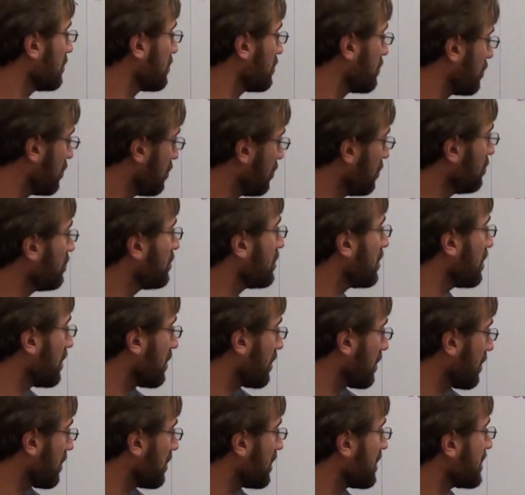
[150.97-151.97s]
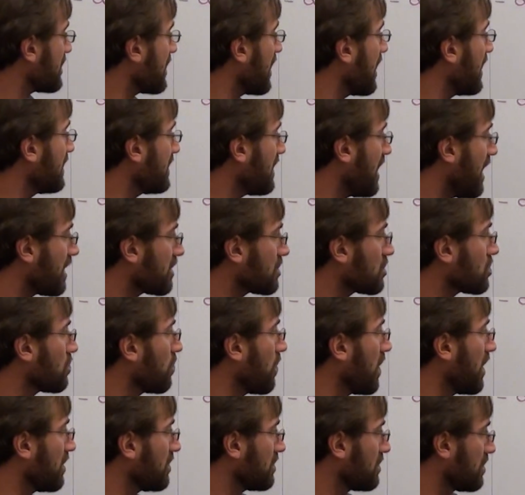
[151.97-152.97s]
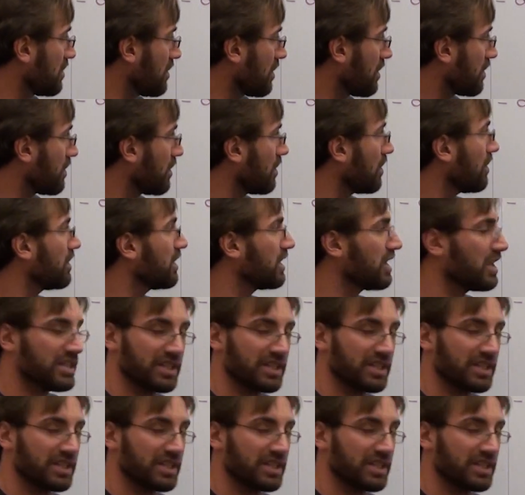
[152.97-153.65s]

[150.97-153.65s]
2 to the third is 8, x squared to the third